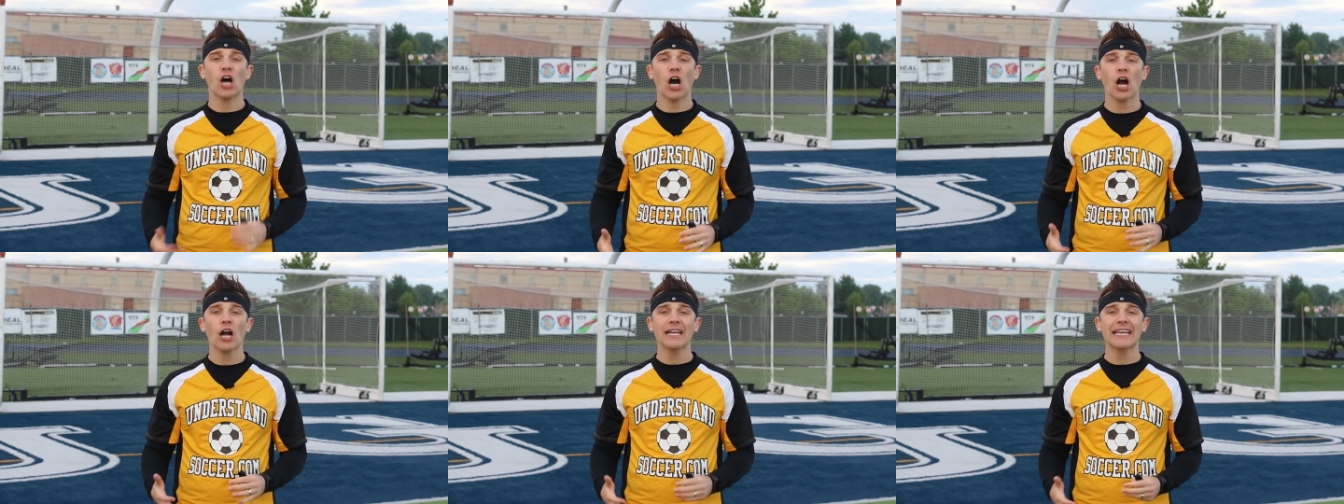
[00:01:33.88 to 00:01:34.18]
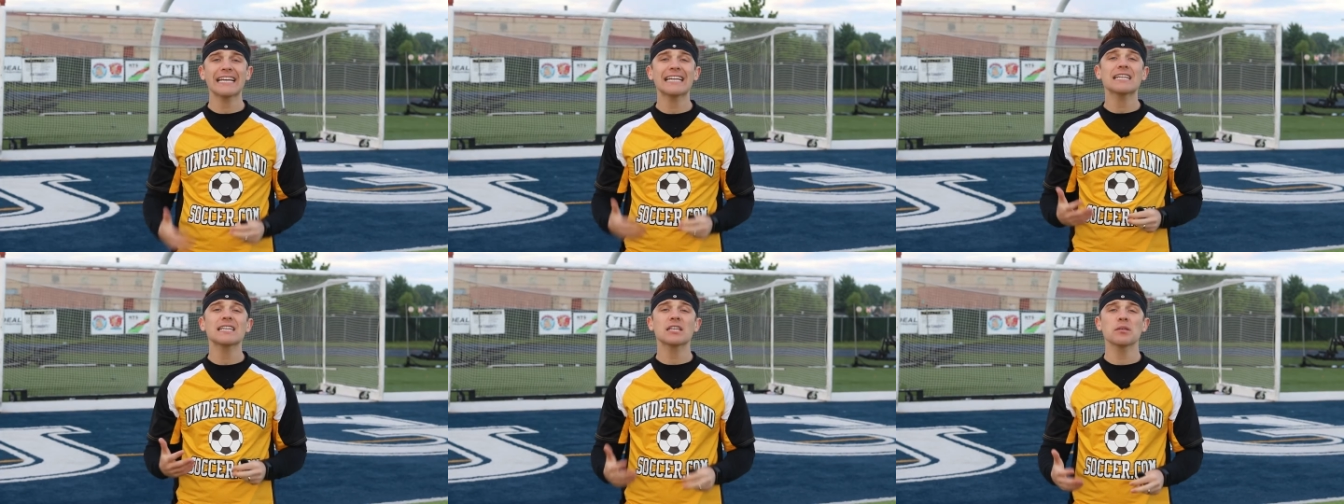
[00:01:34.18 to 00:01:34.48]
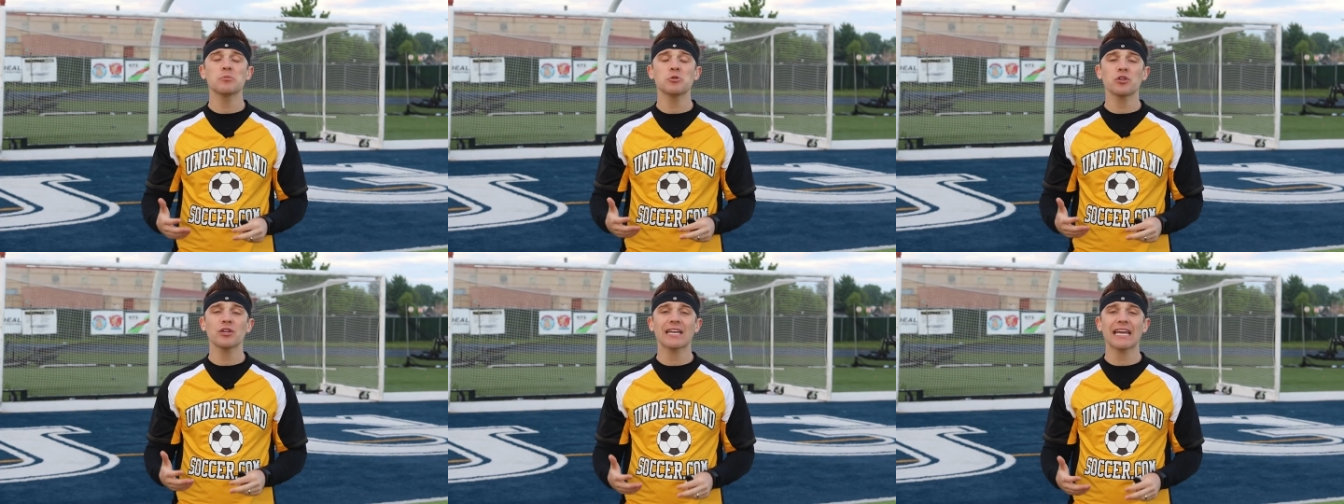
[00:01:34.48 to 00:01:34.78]
Talking and
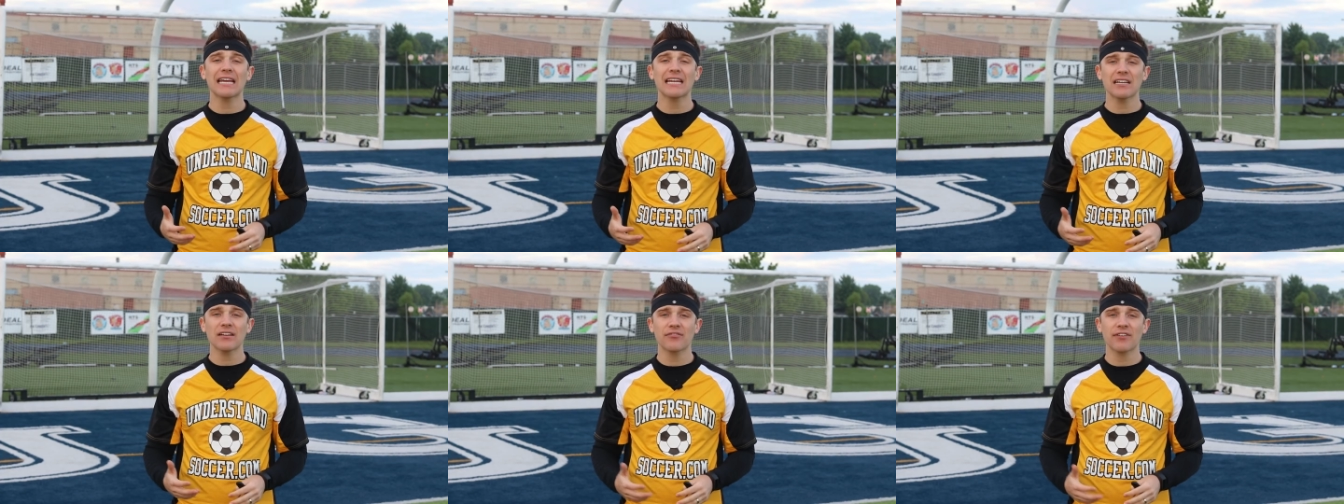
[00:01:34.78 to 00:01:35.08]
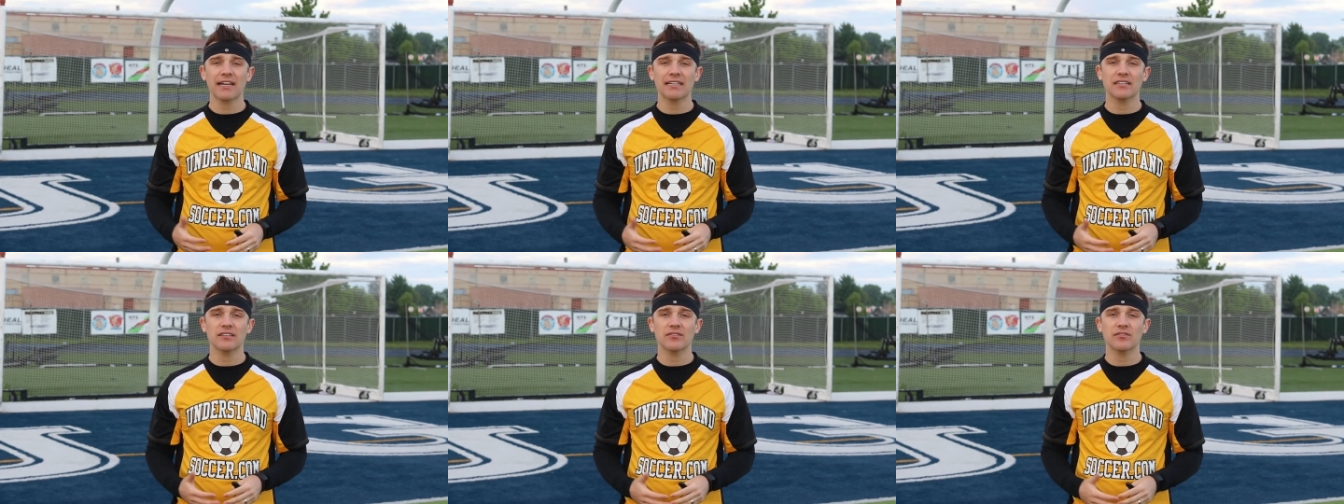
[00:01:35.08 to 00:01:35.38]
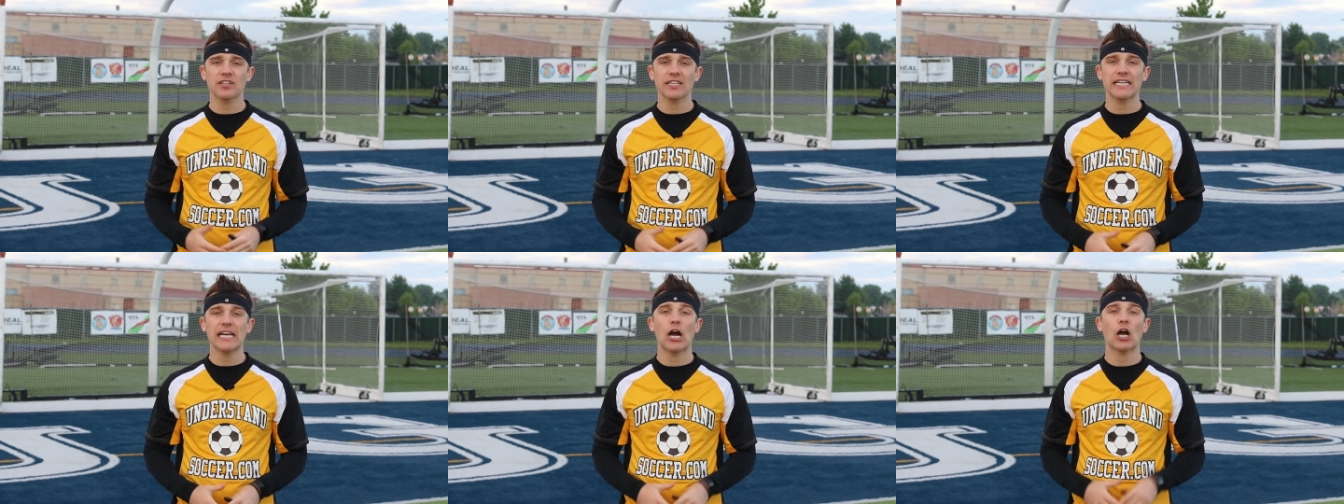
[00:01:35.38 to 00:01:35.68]
communicating
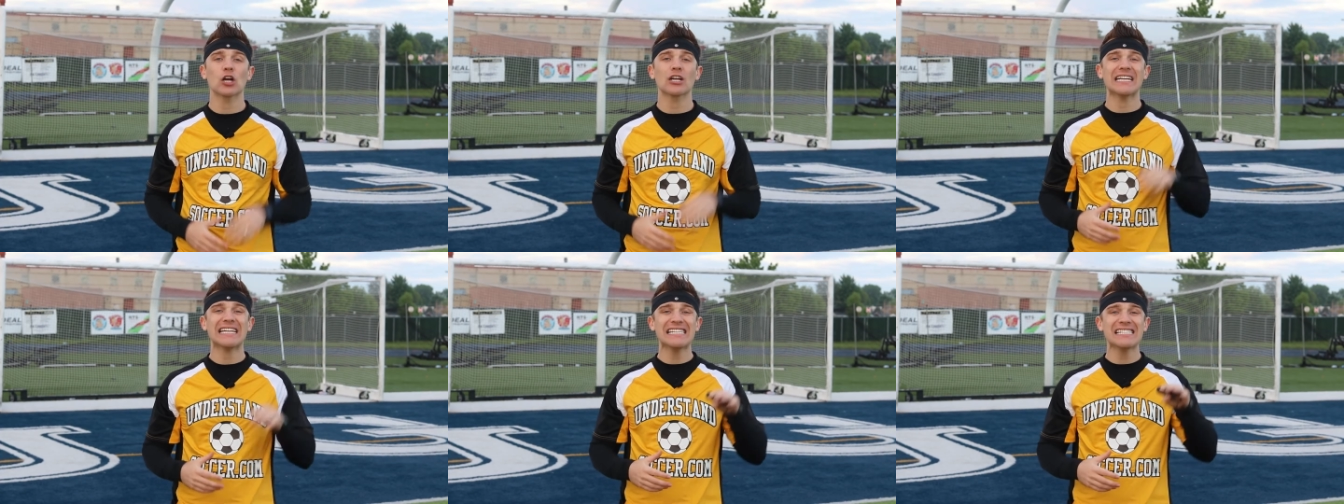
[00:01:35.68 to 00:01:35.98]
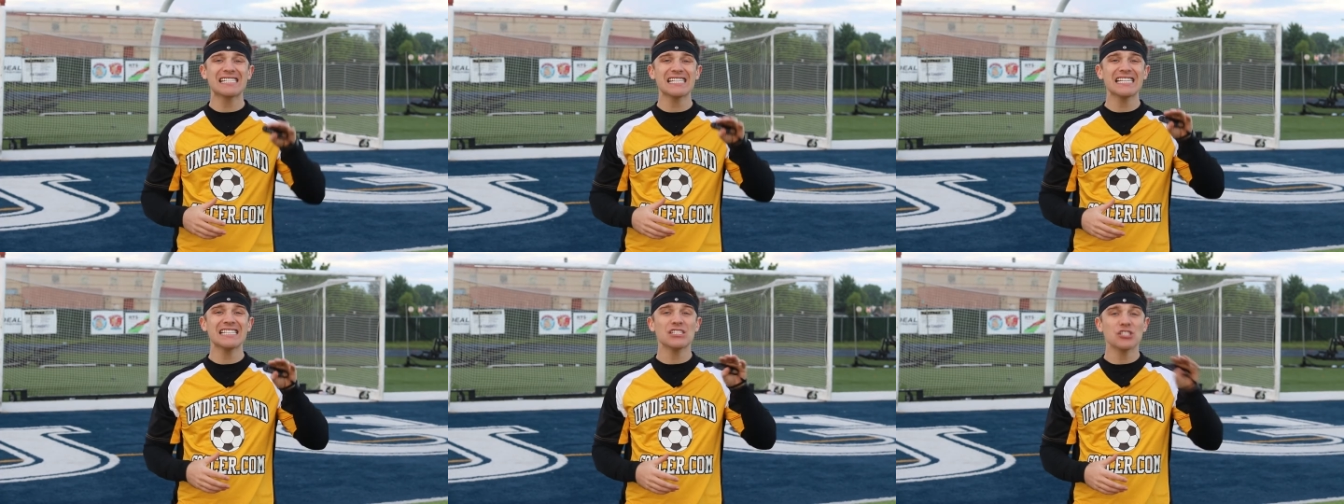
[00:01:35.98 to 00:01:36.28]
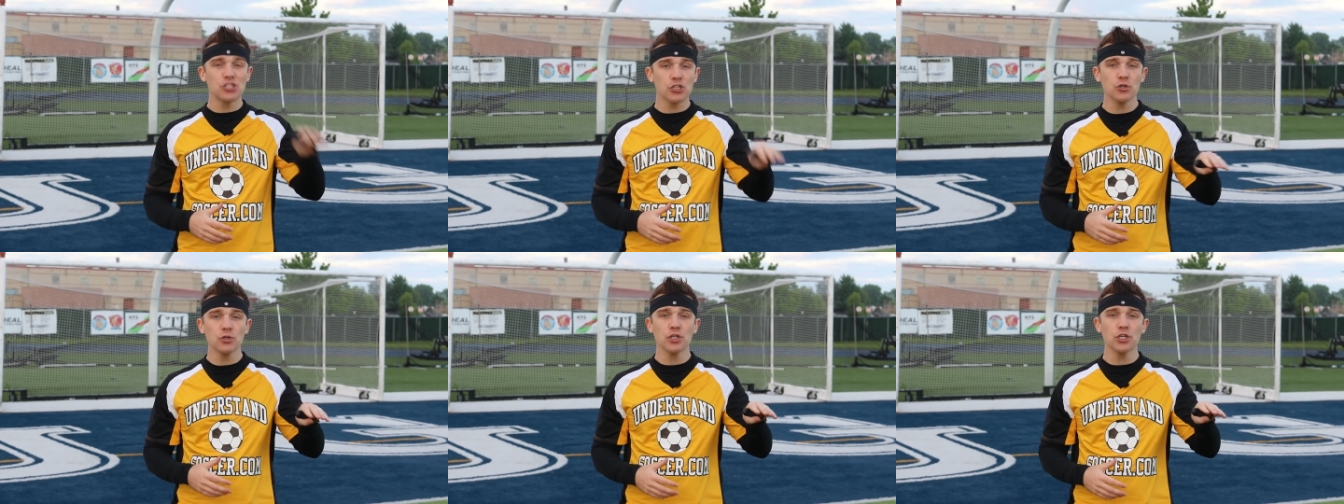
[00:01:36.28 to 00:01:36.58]
effectively are easy
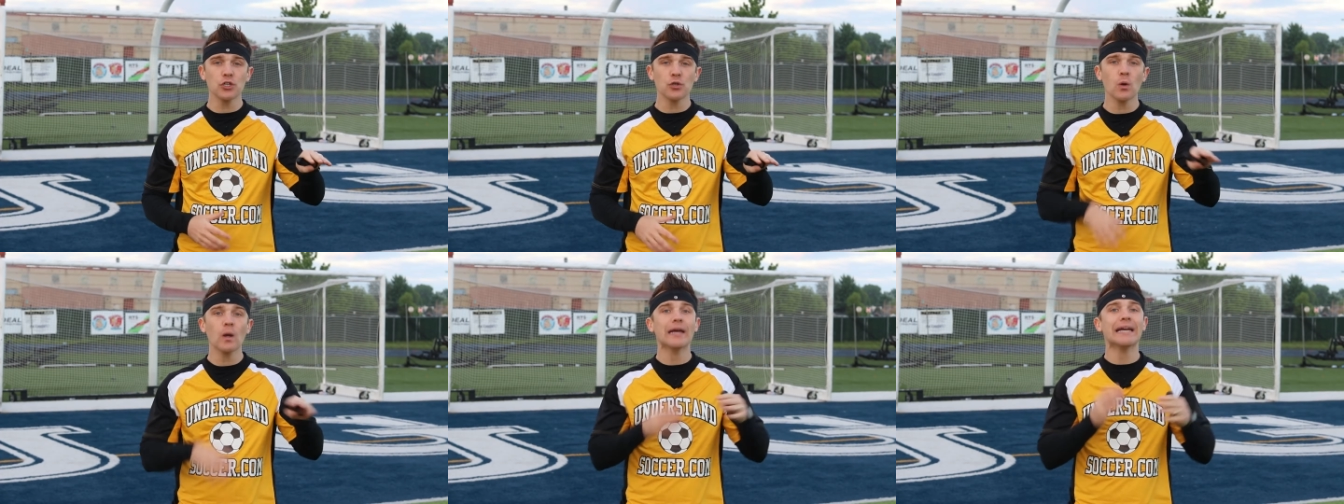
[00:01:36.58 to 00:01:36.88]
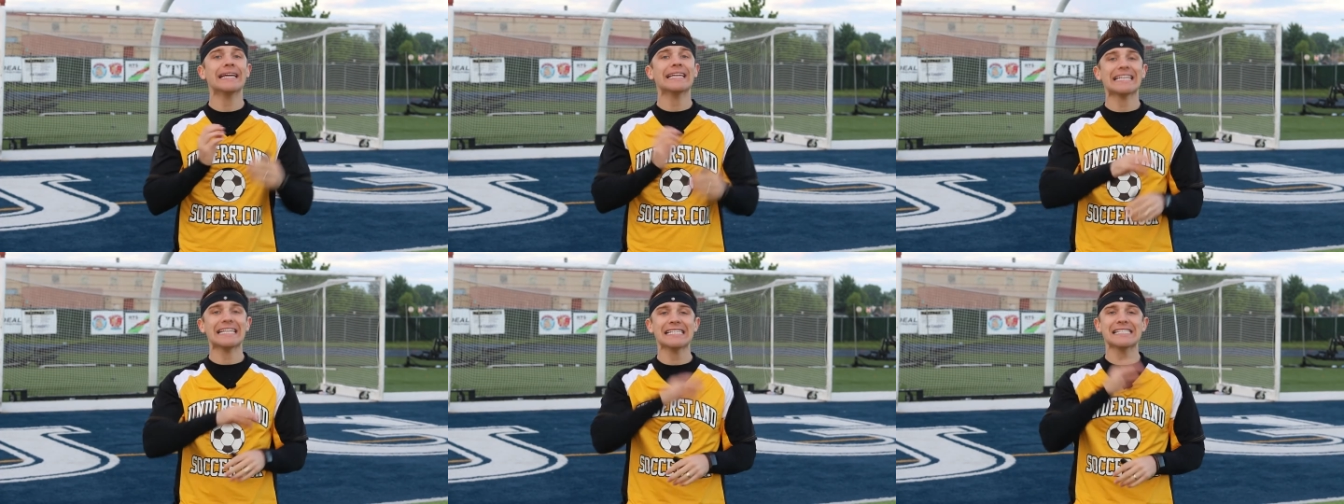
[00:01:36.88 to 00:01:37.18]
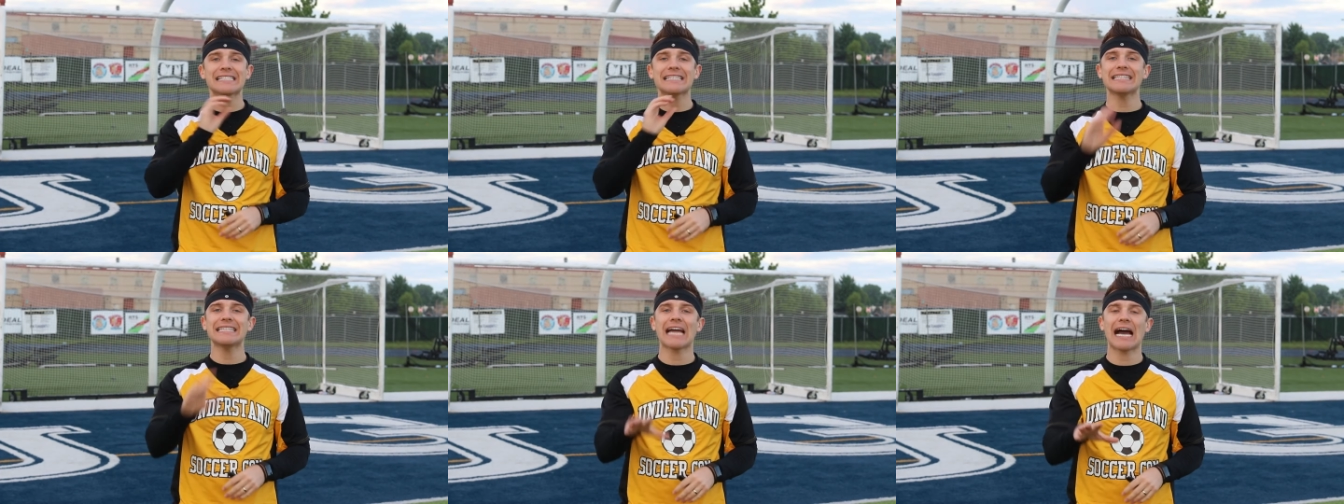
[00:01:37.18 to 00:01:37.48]
to do and
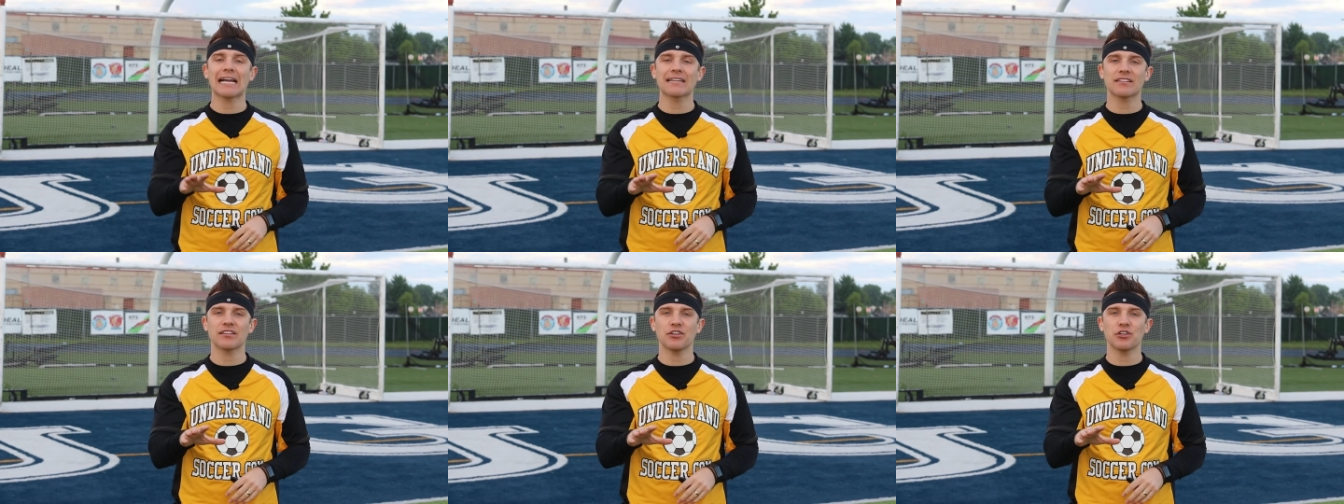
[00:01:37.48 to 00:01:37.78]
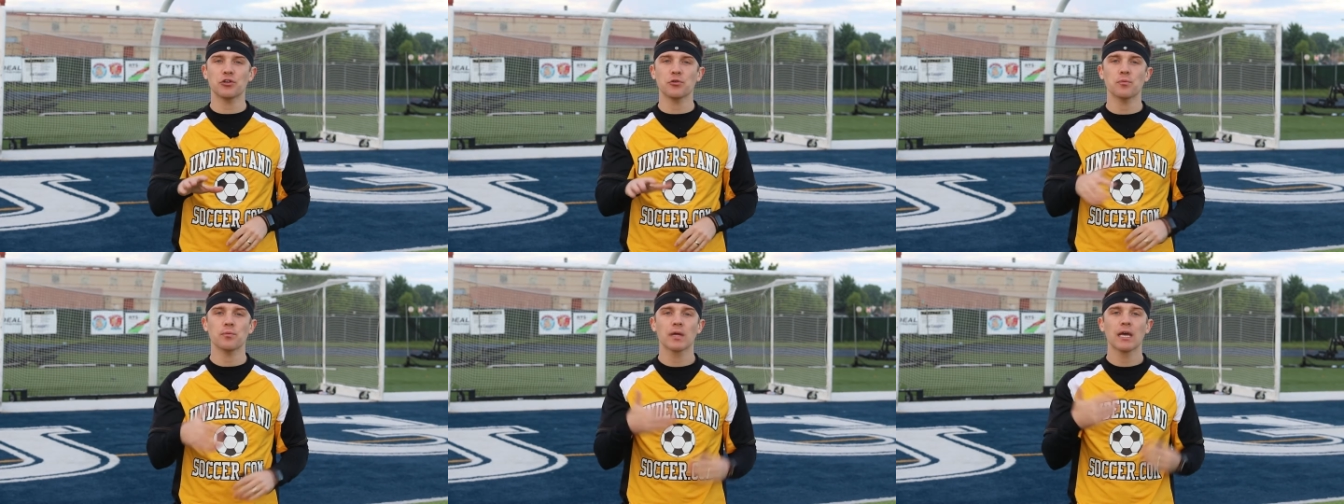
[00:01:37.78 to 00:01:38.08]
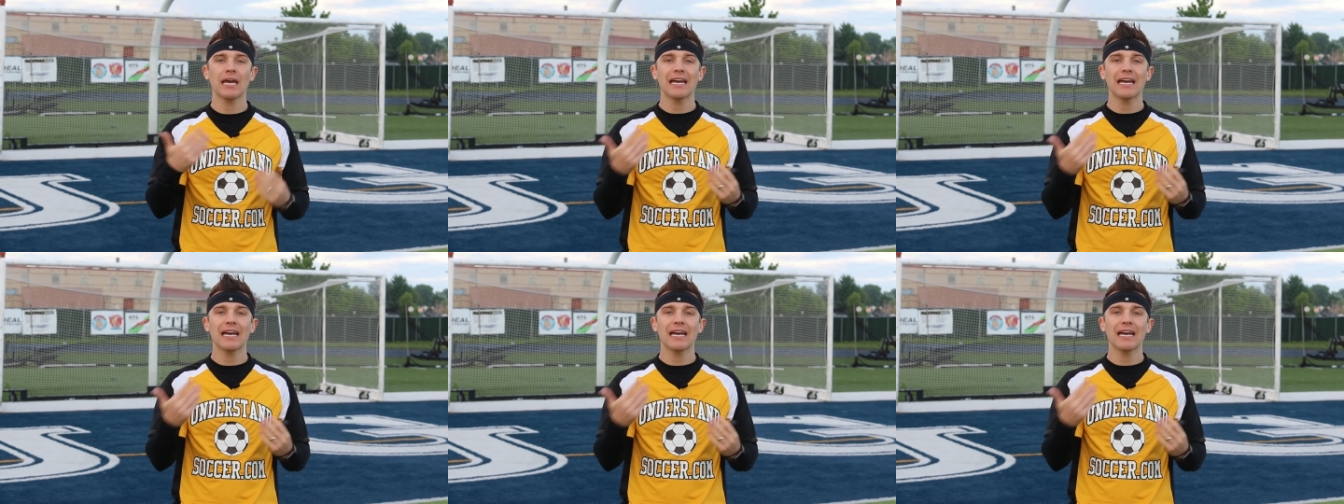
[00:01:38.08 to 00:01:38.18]
easy not to do.